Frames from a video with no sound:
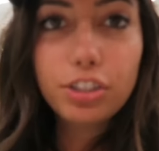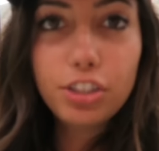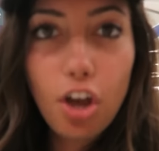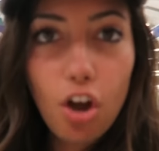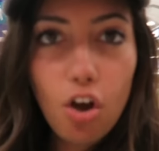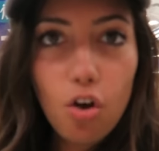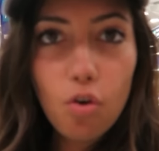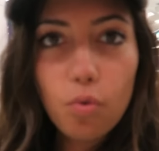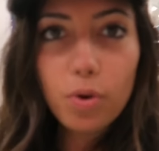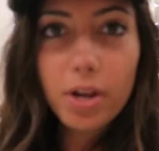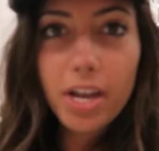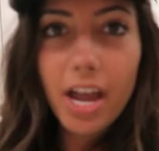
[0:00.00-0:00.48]

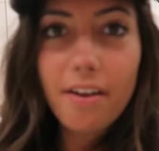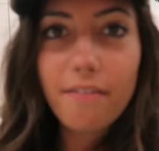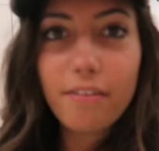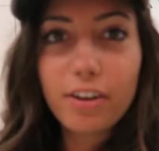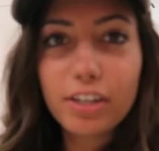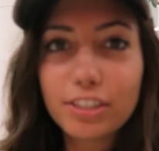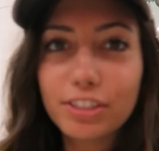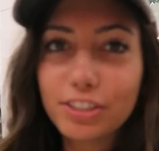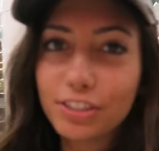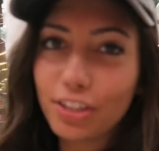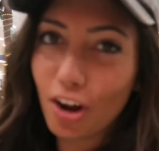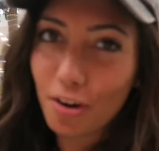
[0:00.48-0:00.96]
So we have
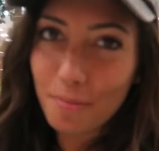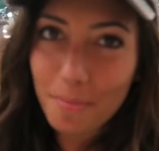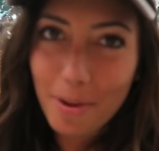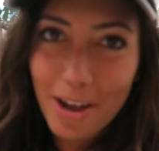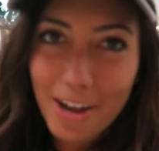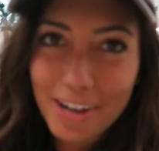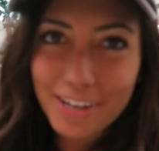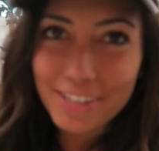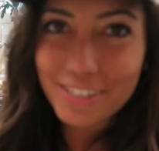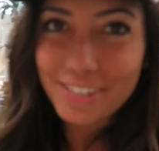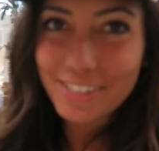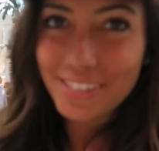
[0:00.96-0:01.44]
our
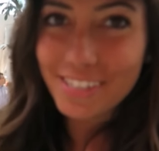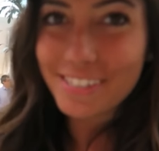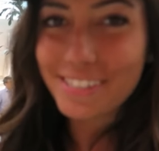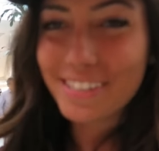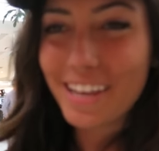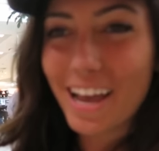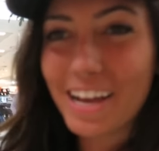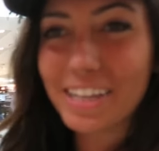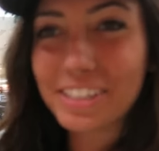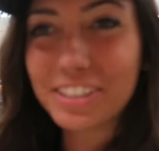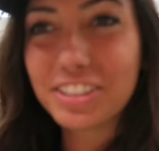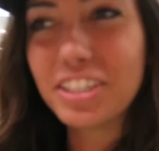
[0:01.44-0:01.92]
Starbucks
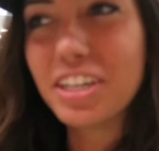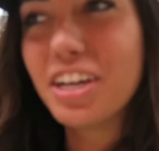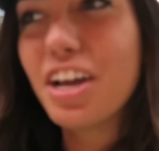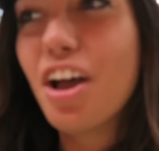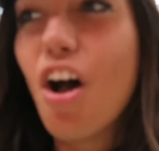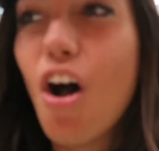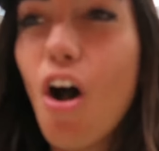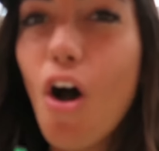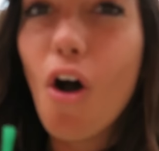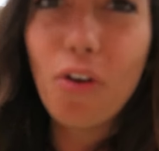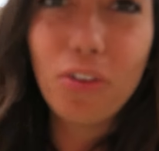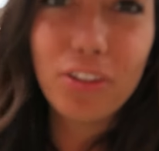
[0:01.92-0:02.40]
slash
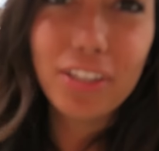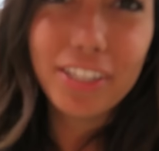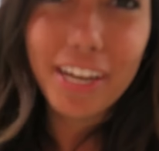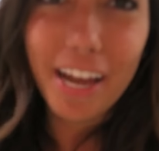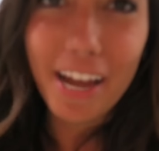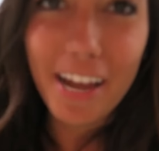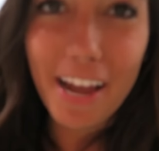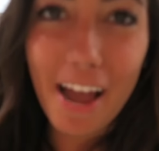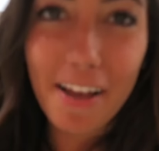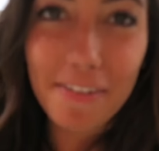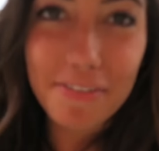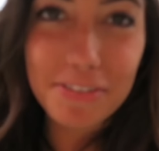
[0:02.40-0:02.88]
only
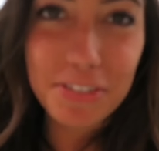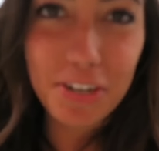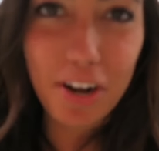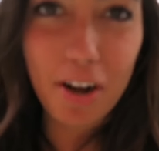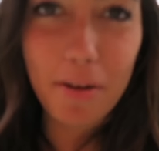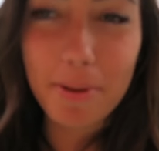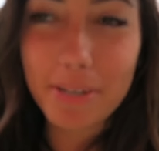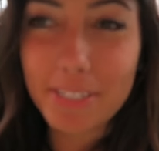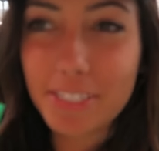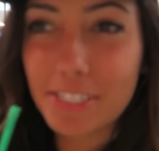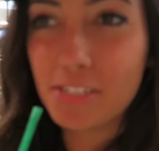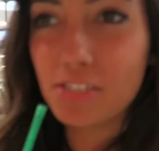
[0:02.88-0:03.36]
I have
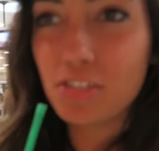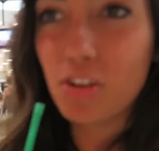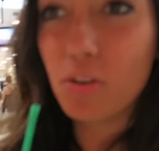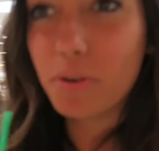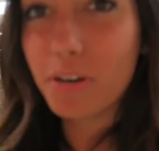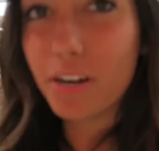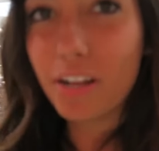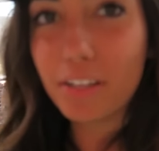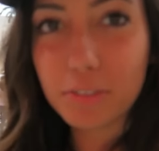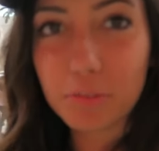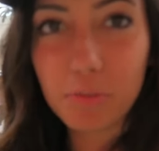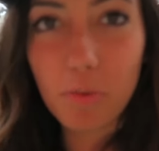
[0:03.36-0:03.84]
Starbucks because no
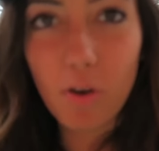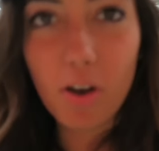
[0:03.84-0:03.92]
one else